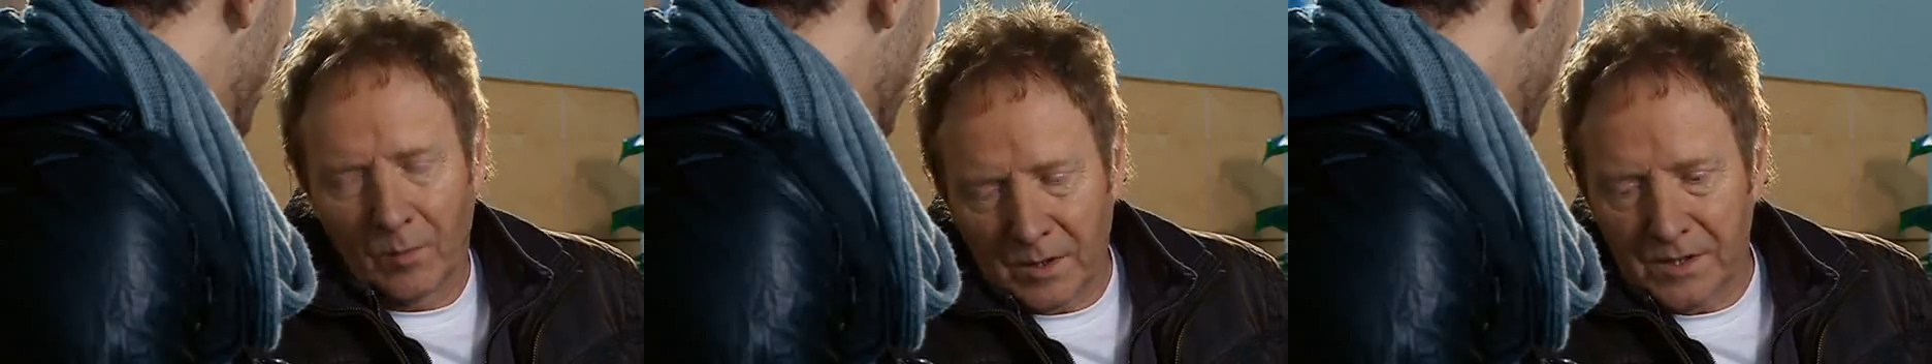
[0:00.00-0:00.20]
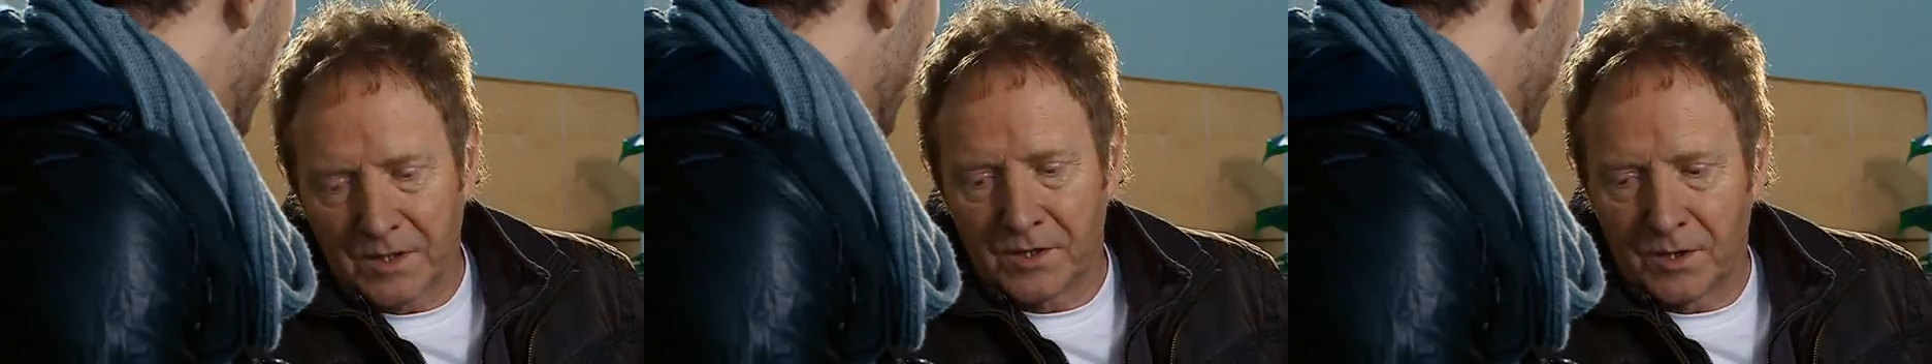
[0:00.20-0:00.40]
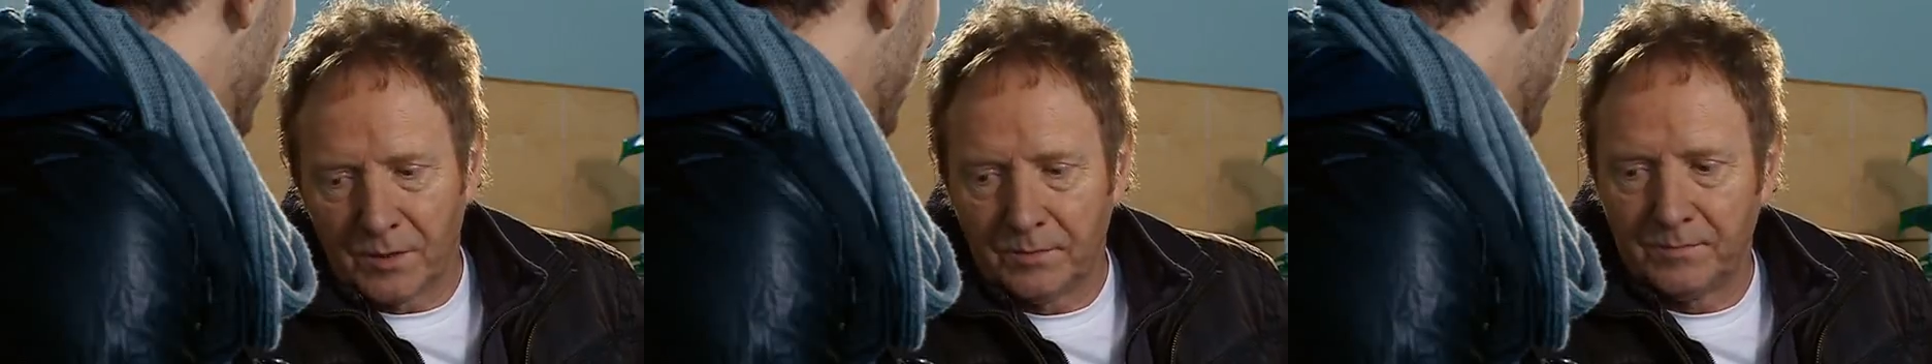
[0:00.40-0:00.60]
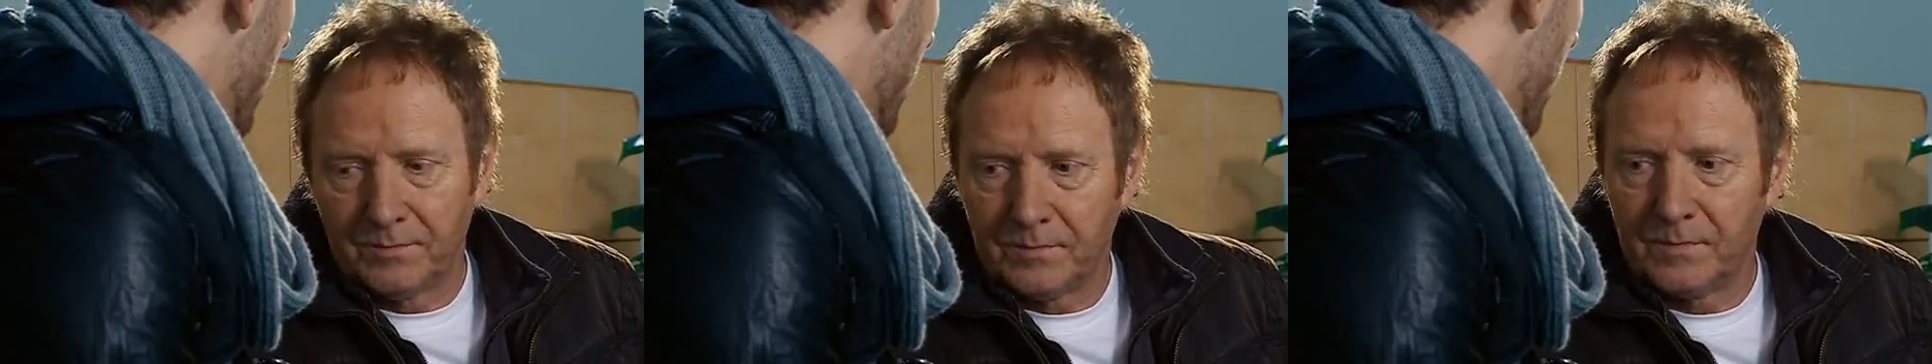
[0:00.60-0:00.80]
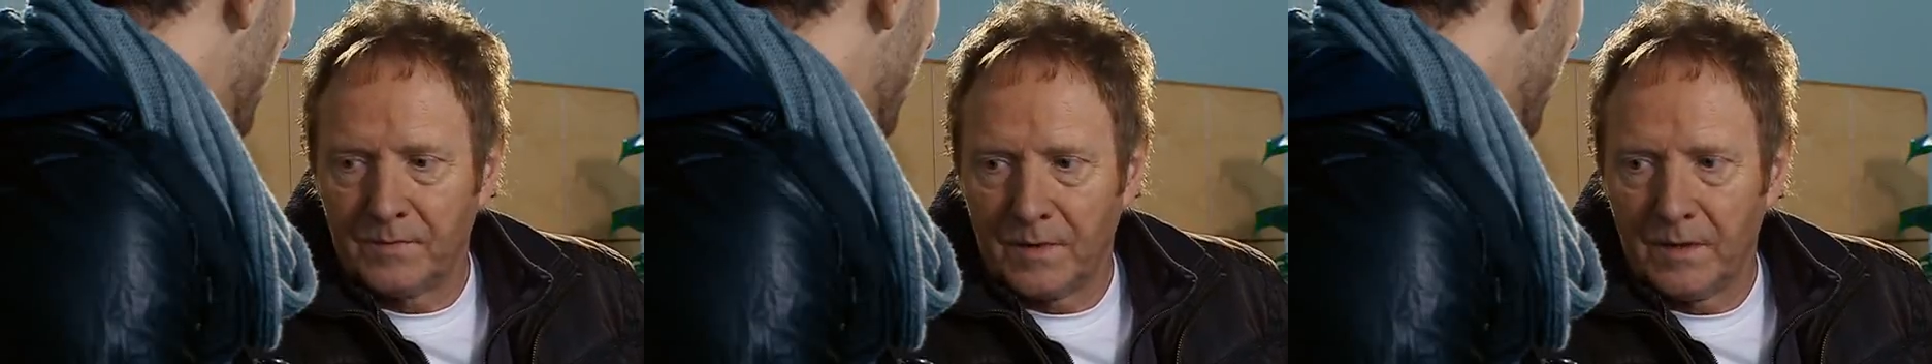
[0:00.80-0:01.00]
I wanted to.
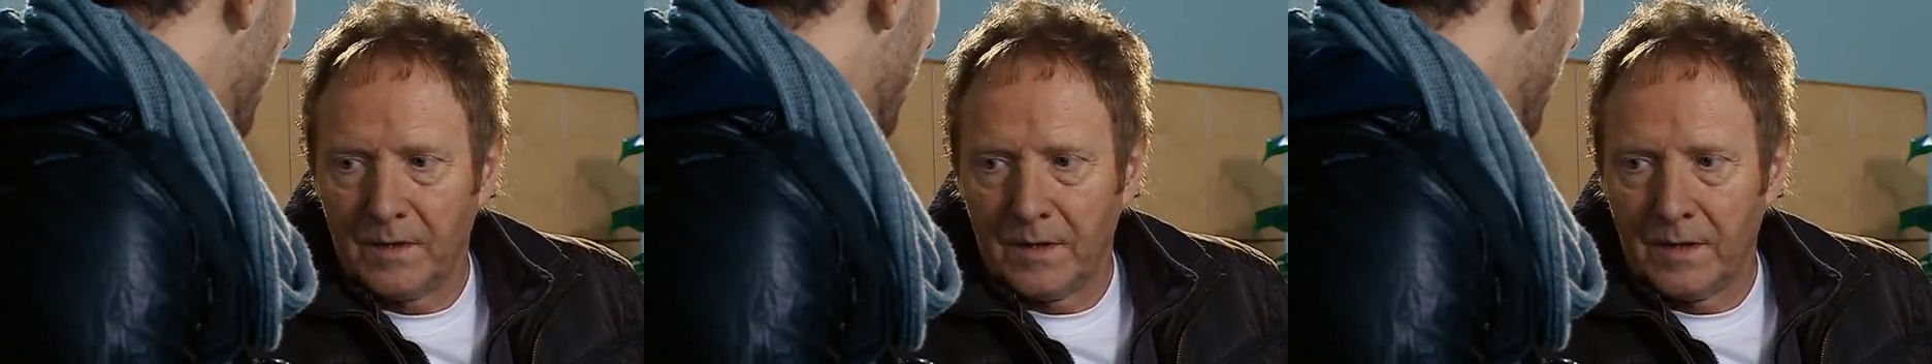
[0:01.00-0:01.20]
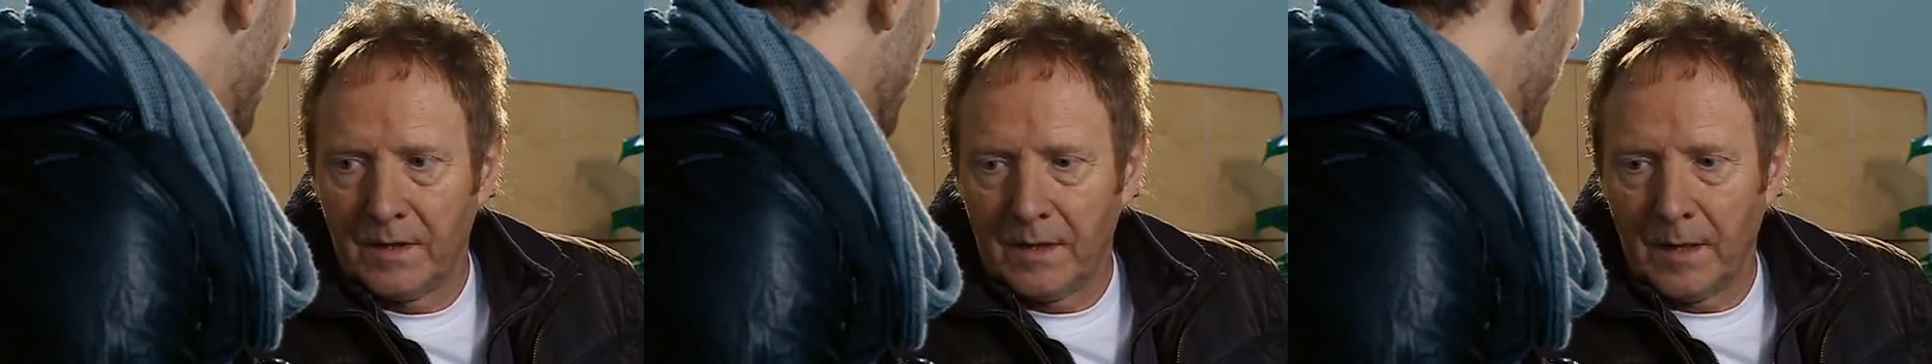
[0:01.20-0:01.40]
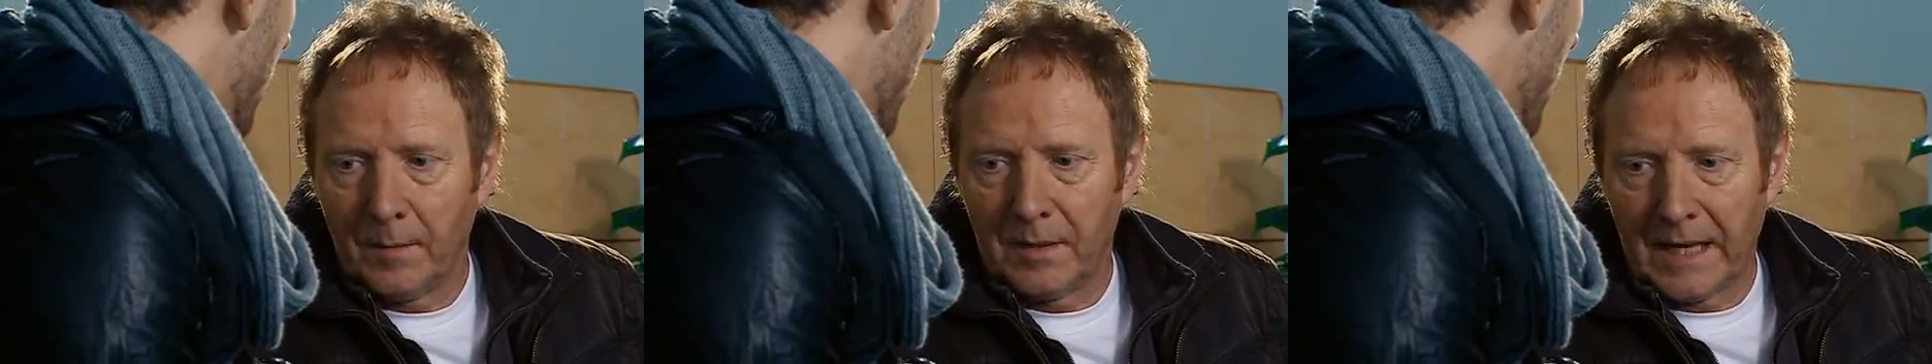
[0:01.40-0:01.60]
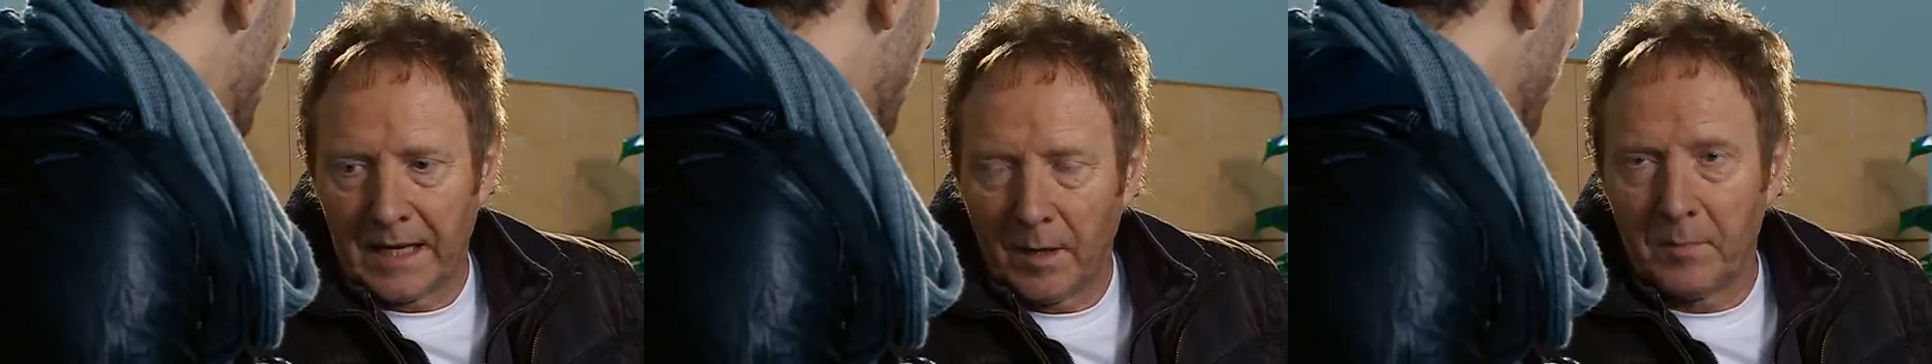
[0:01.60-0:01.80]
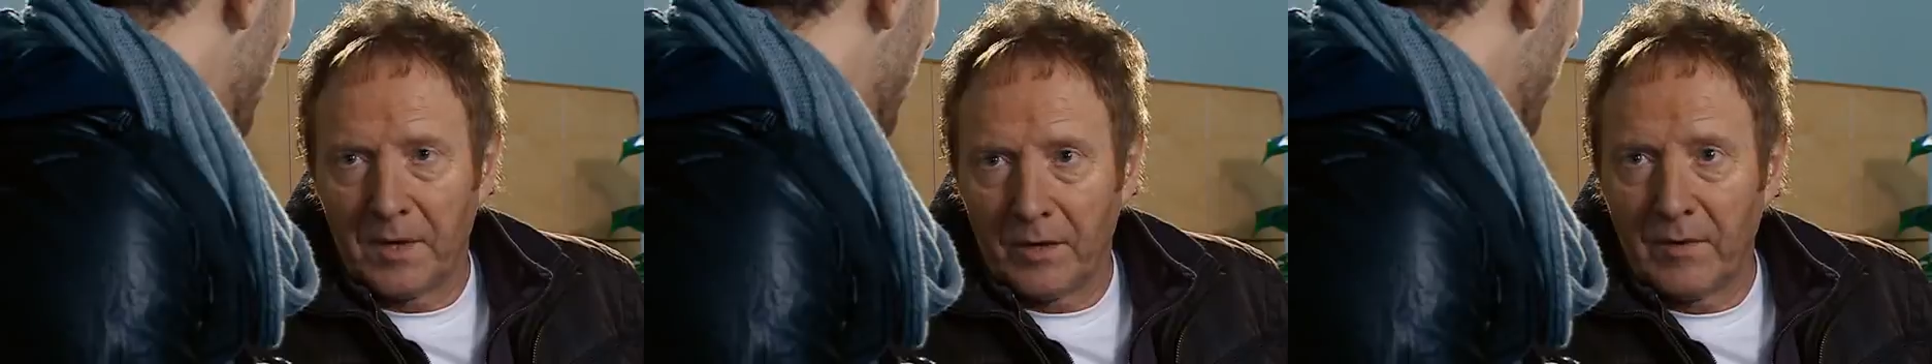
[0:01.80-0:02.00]
I planned on
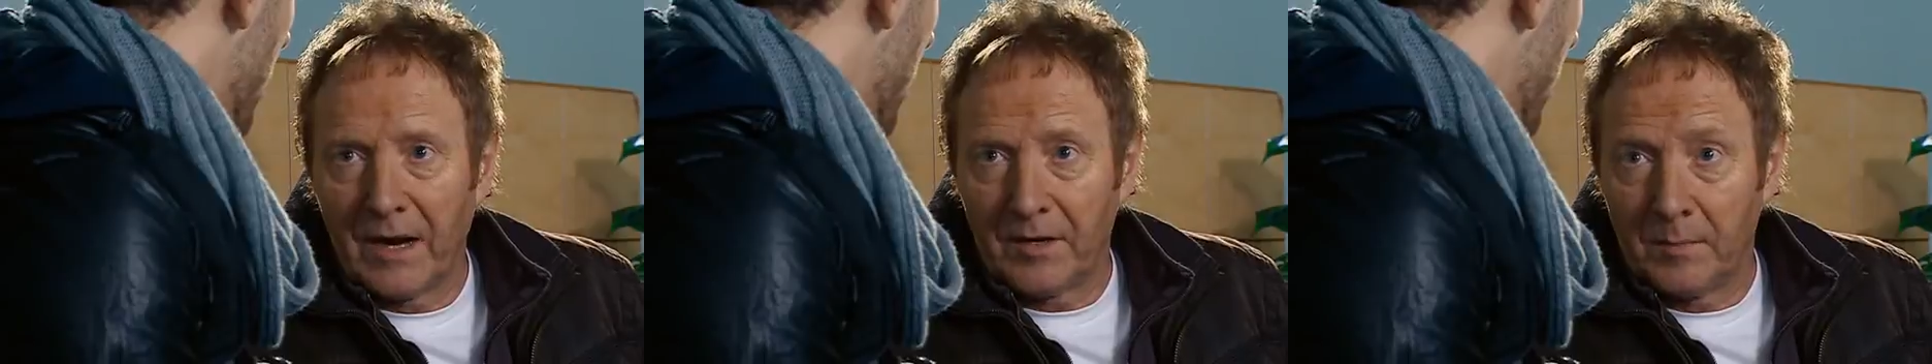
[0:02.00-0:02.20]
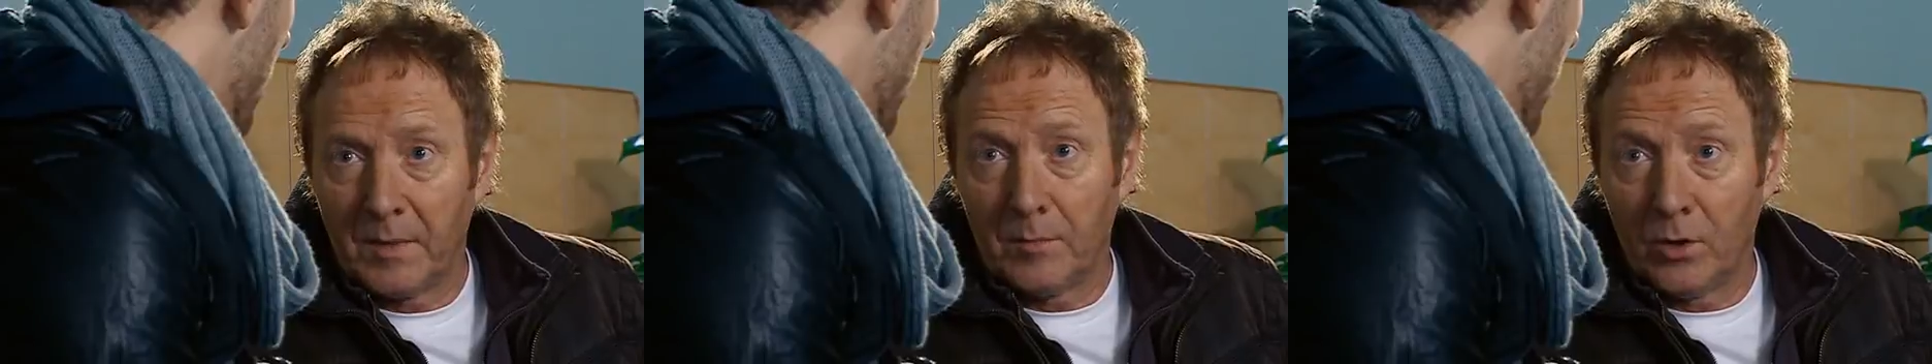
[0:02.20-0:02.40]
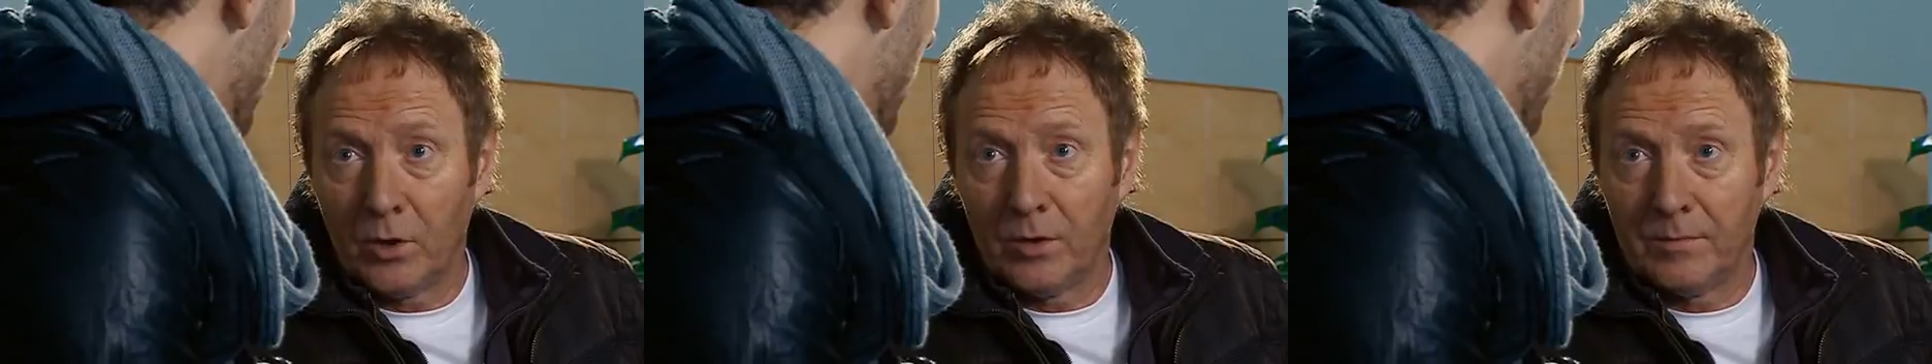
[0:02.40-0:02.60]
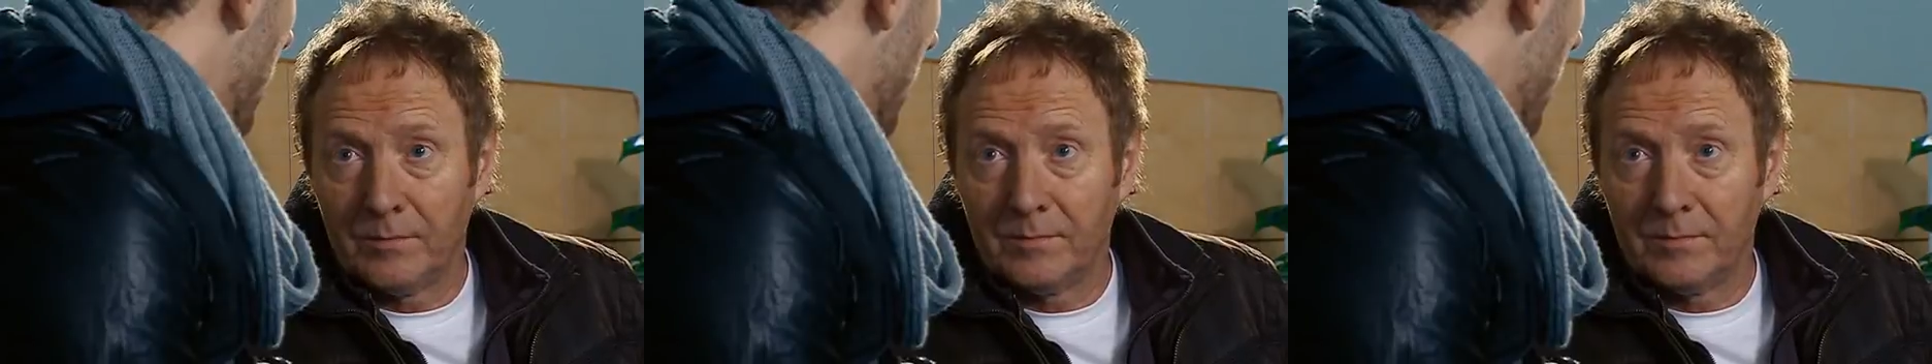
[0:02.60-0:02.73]
being round a bit more.